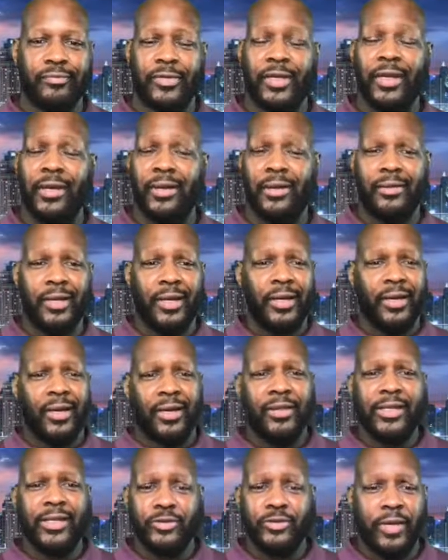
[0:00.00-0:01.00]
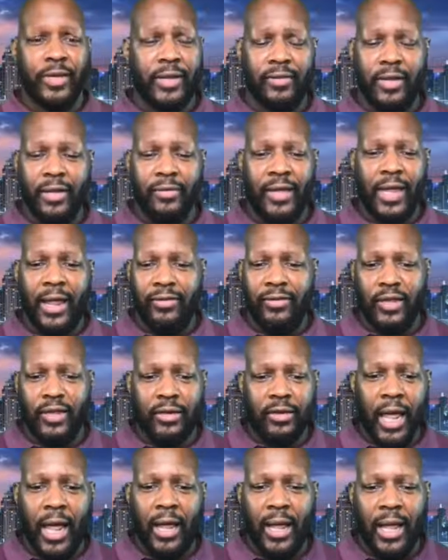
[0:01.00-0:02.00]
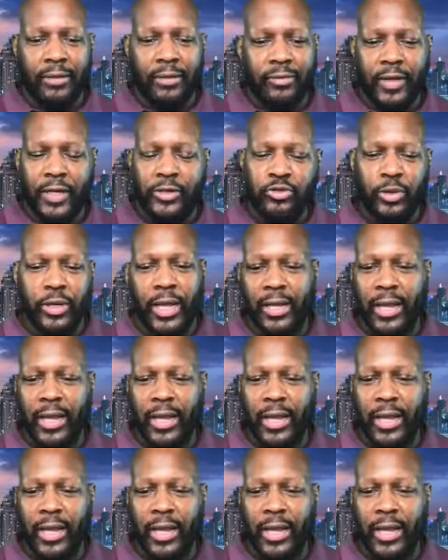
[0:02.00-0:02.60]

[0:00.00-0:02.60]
Yeah, and I think that's what I